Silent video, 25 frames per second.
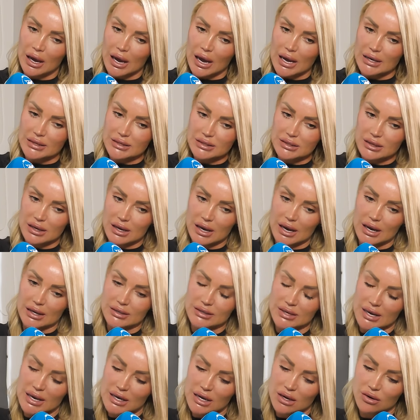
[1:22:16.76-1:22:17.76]
I, I
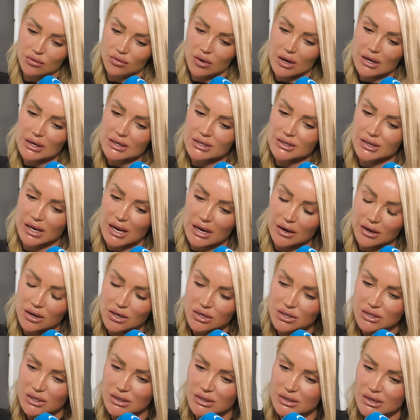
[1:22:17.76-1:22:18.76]
take it really
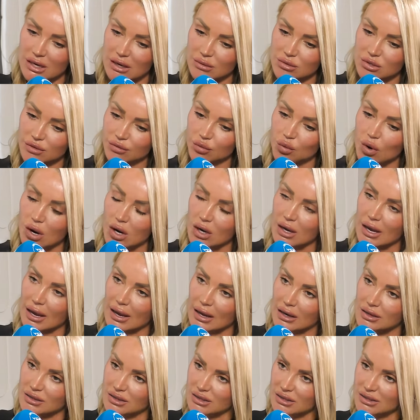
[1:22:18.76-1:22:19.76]
serious in terms of what
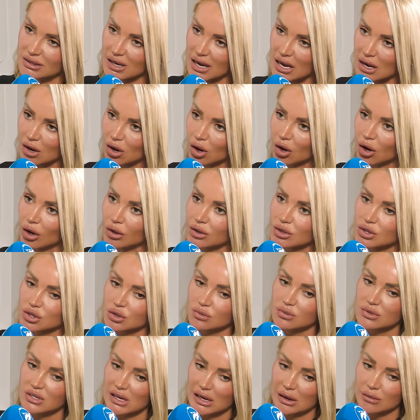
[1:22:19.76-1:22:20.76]
girls I take on. And
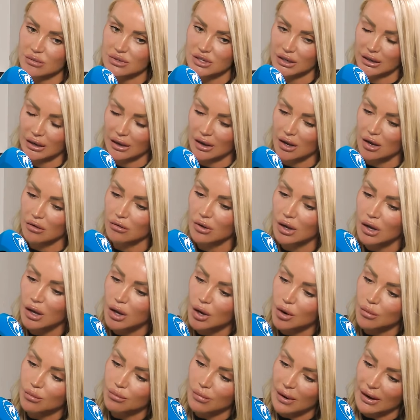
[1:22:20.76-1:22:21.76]
sometimes a girl
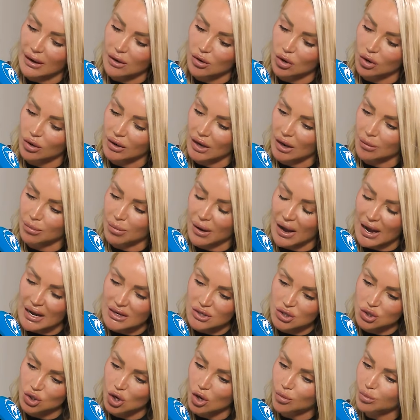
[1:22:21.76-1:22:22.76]
might not get
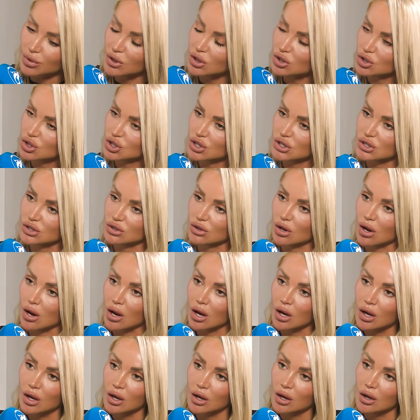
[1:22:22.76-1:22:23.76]
past, not because she's not
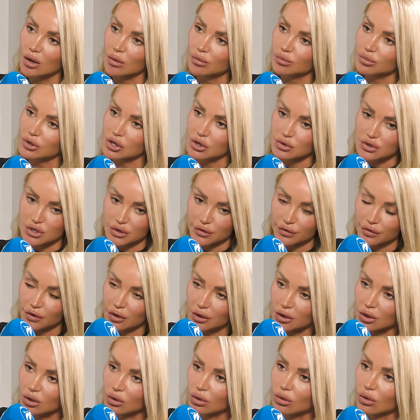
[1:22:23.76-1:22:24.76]

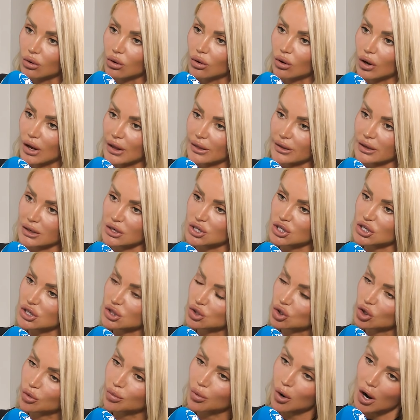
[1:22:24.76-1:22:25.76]
beautiful or I think she's
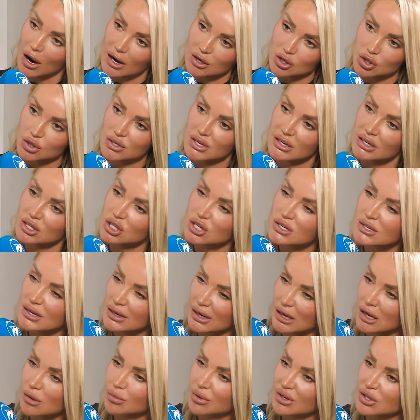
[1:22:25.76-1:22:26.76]
good, but I just think she's a
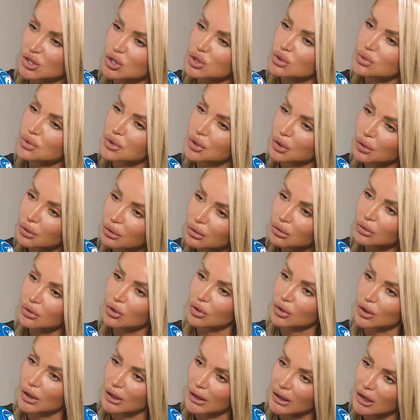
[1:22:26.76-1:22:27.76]
little bit too young
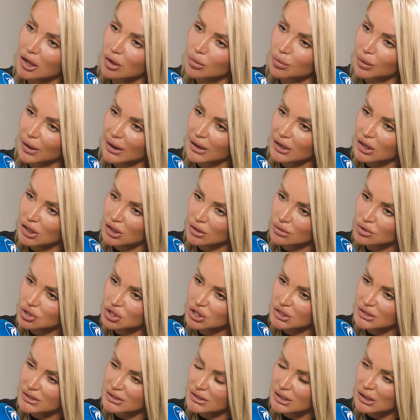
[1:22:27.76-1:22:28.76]
or a little bit, you know,
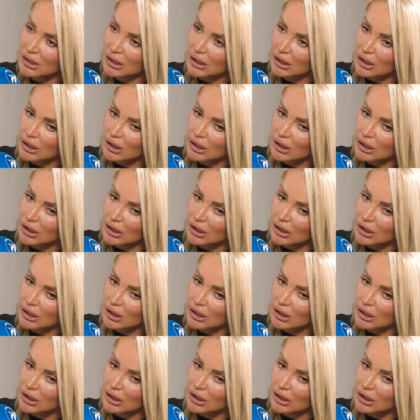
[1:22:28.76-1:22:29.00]
she's